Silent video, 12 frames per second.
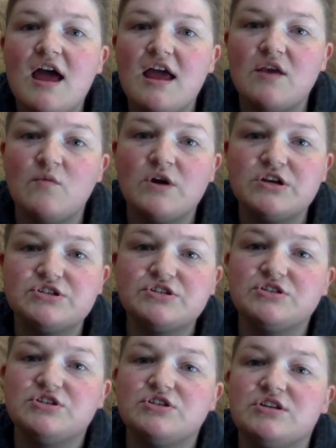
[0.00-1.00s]
in which
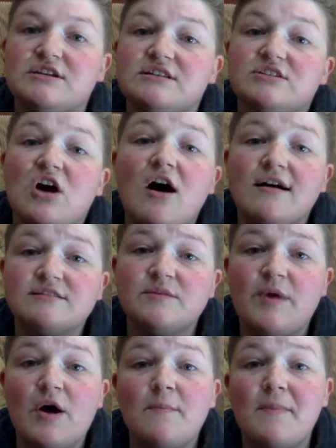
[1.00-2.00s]
she talks
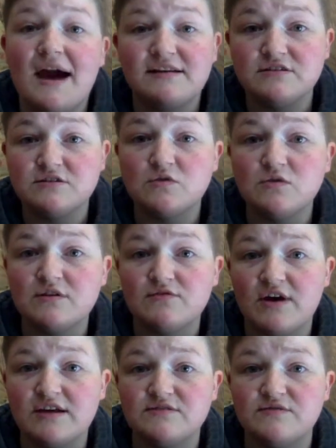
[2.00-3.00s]
about back to school
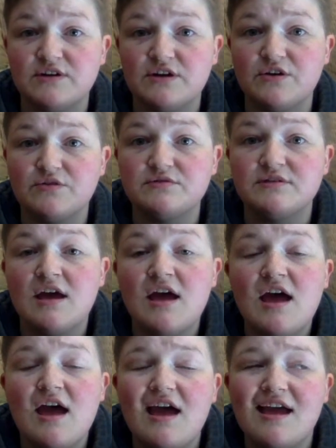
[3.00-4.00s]
advice videos
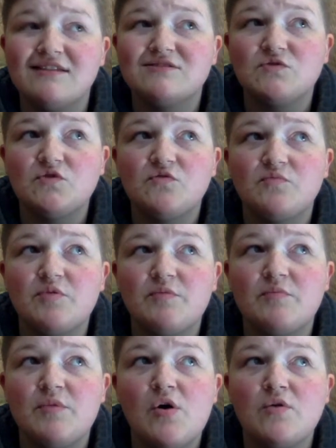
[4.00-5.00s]
and sort of
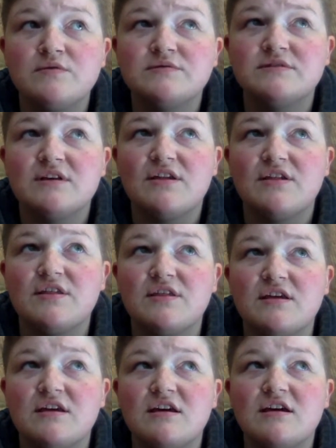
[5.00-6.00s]
bemoans
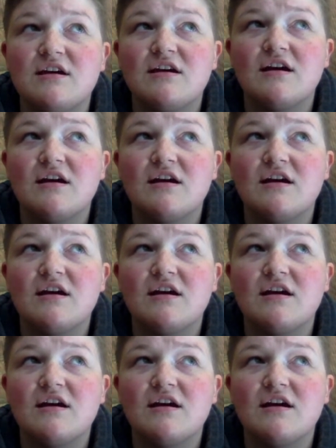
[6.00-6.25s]
the